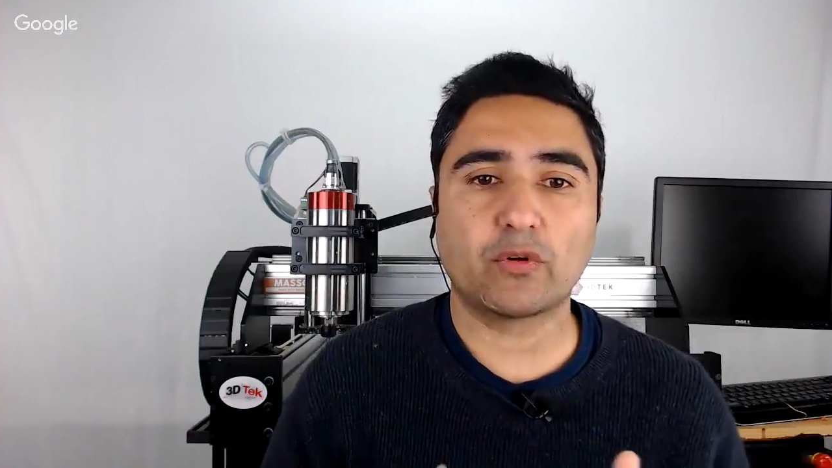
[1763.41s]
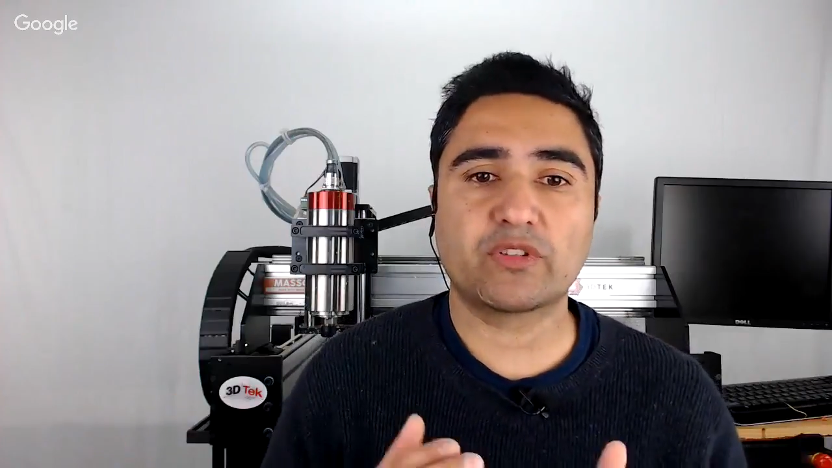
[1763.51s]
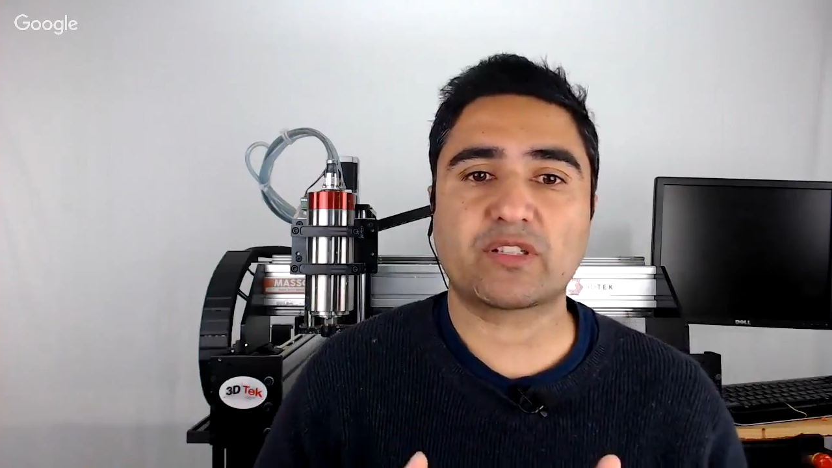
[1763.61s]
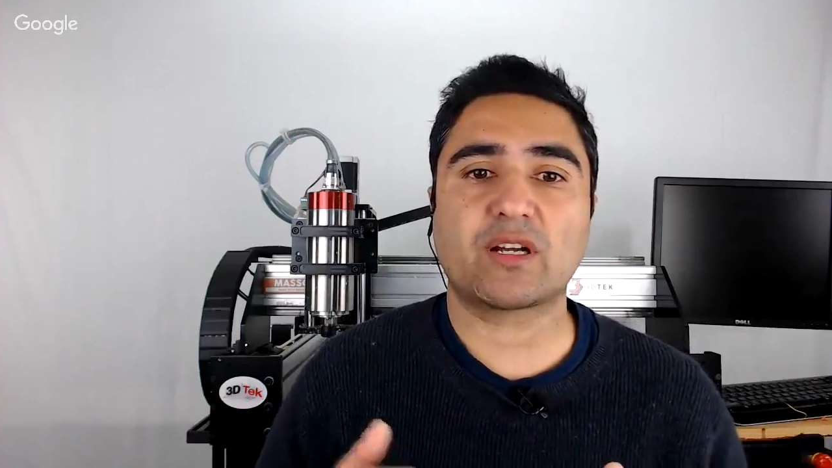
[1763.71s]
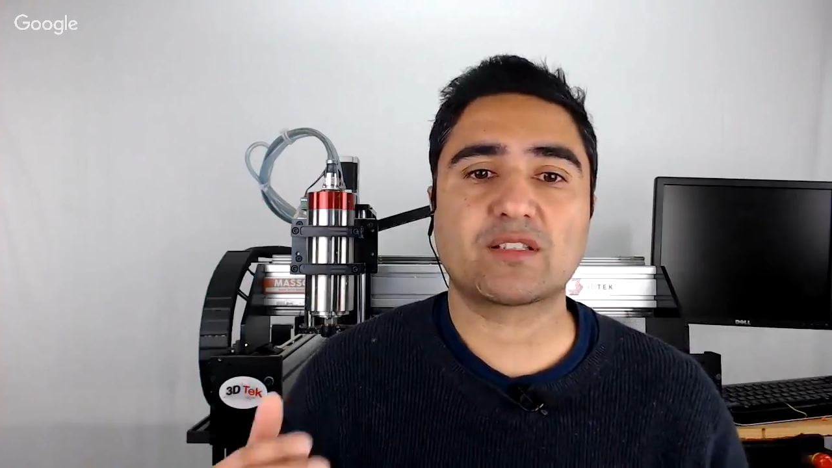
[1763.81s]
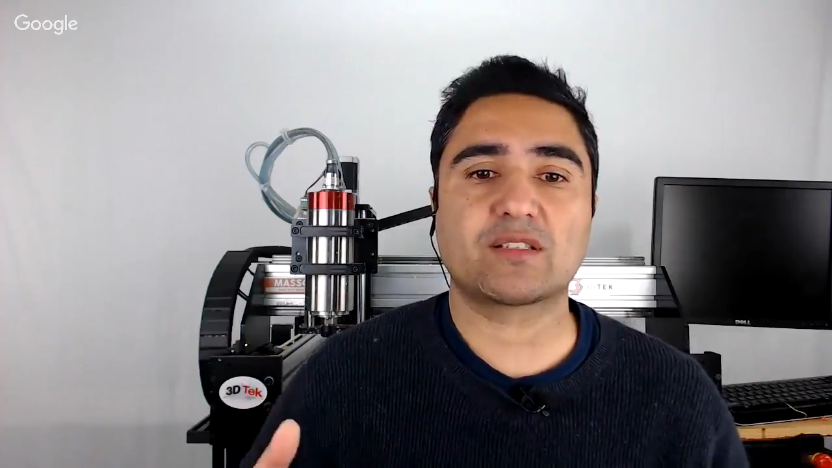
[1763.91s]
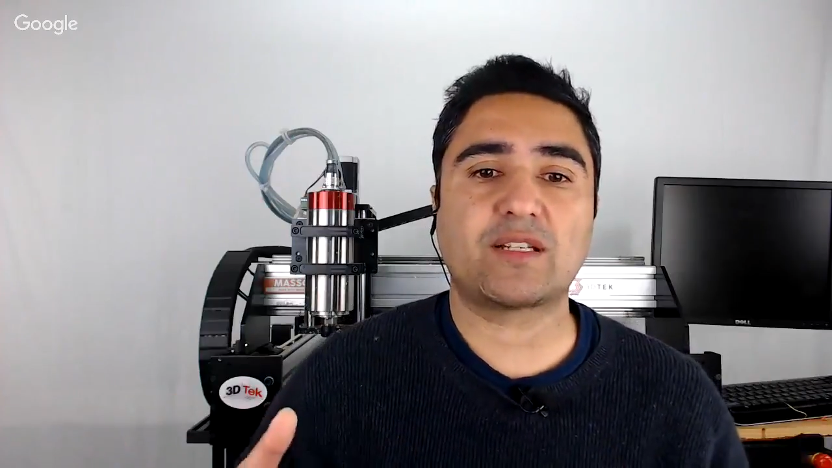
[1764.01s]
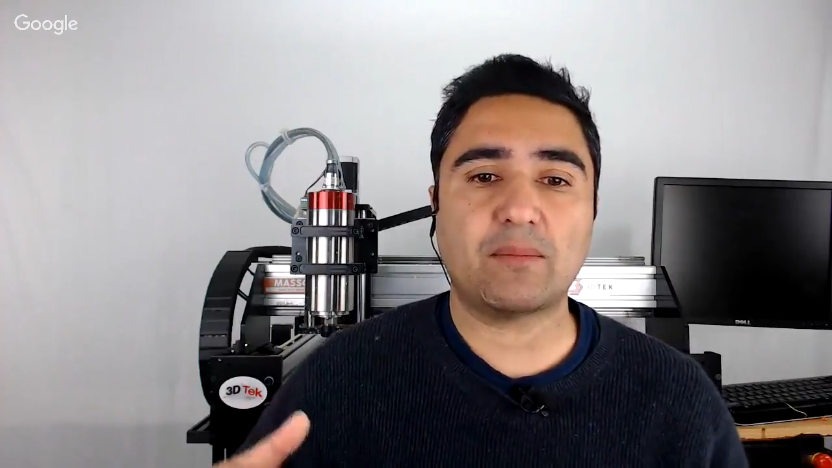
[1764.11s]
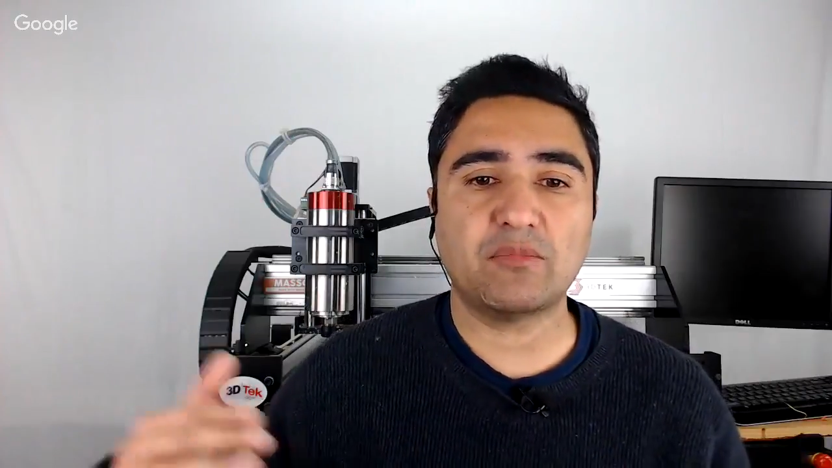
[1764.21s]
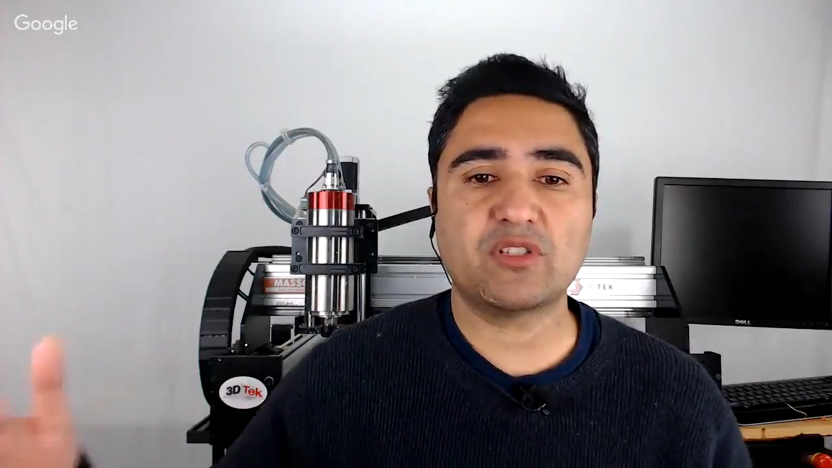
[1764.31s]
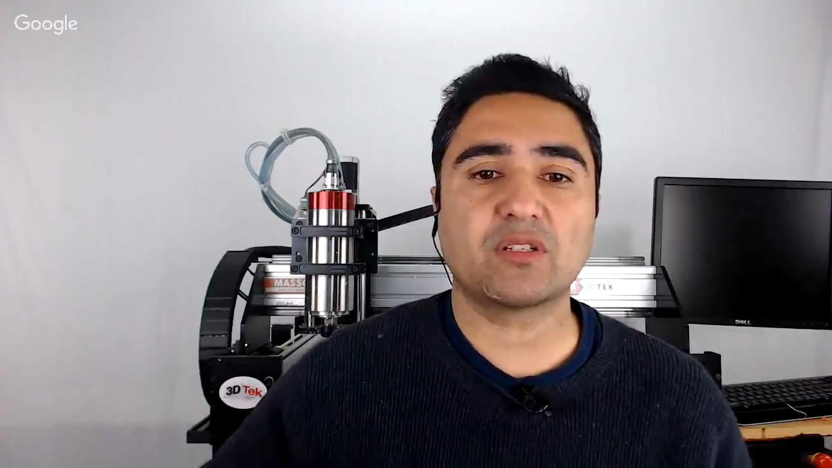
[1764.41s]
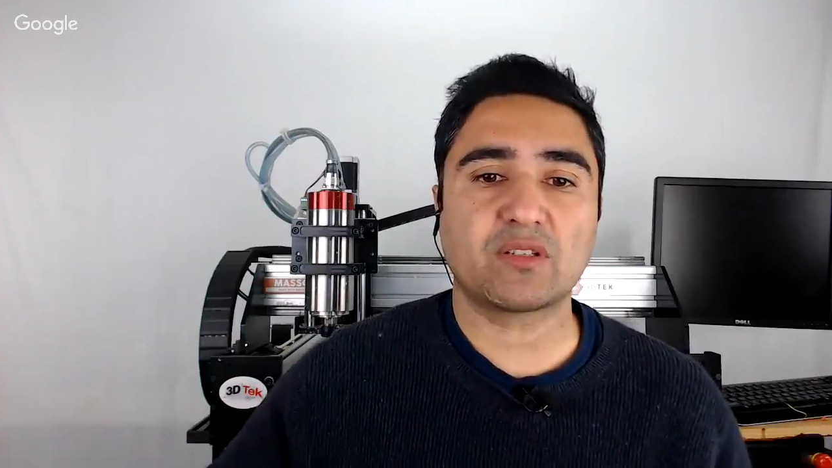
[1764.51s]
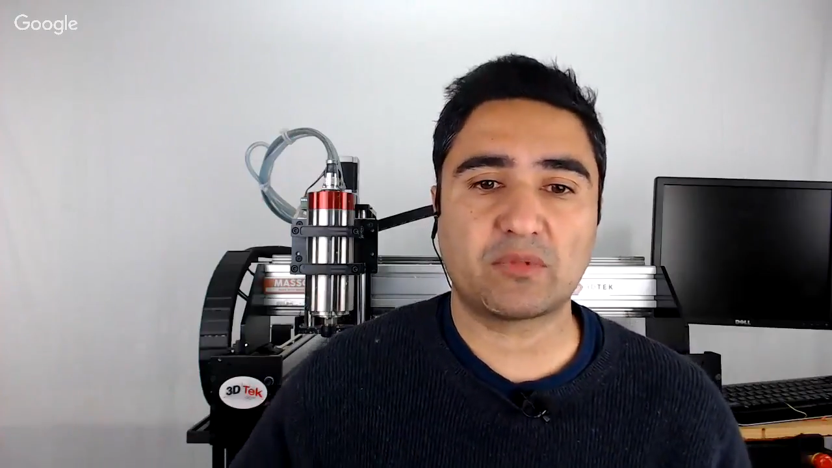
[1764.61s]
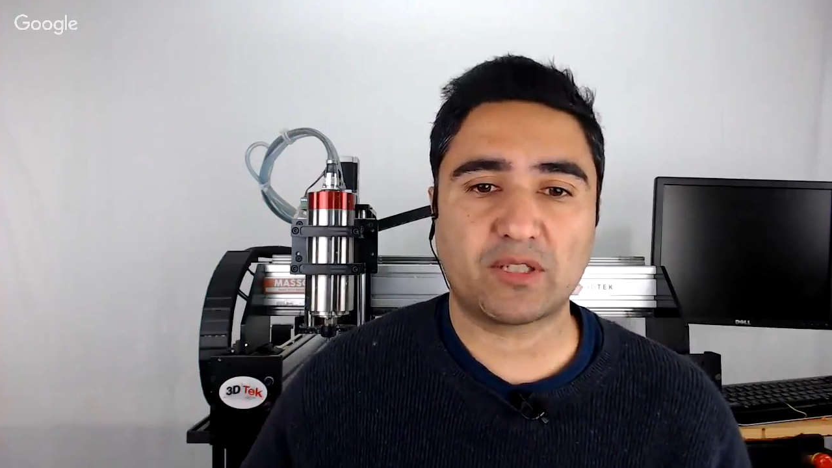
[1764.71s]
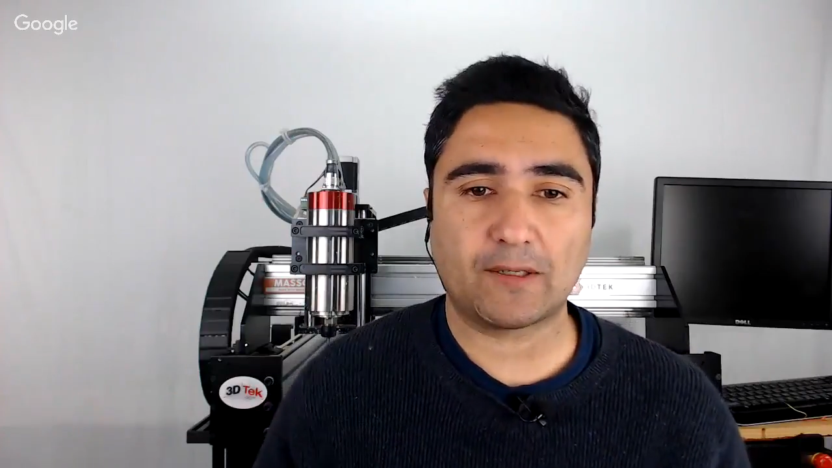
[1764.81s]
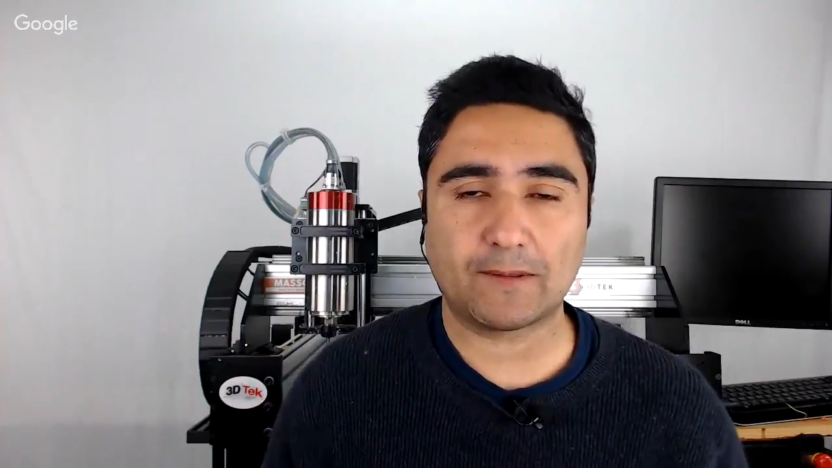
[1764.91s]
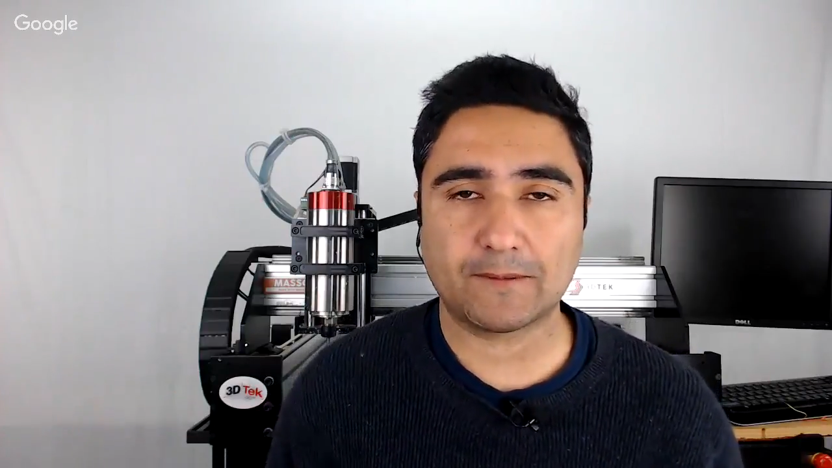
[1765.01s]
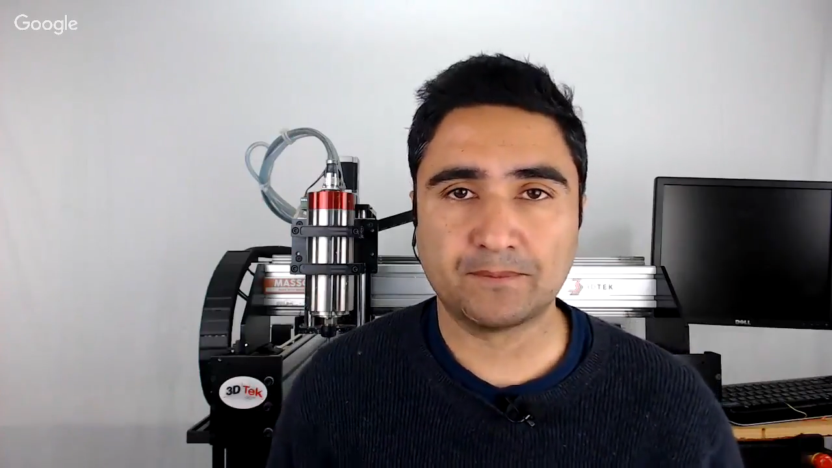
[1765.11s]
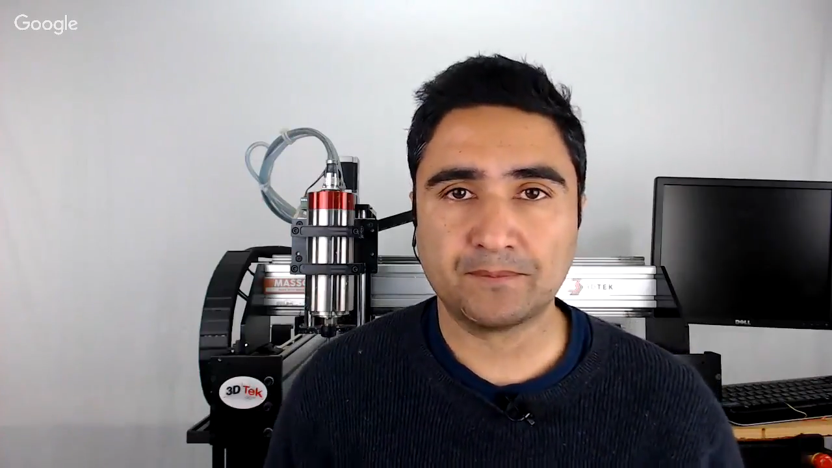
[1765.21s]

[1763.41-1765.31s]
it starts damaging something else.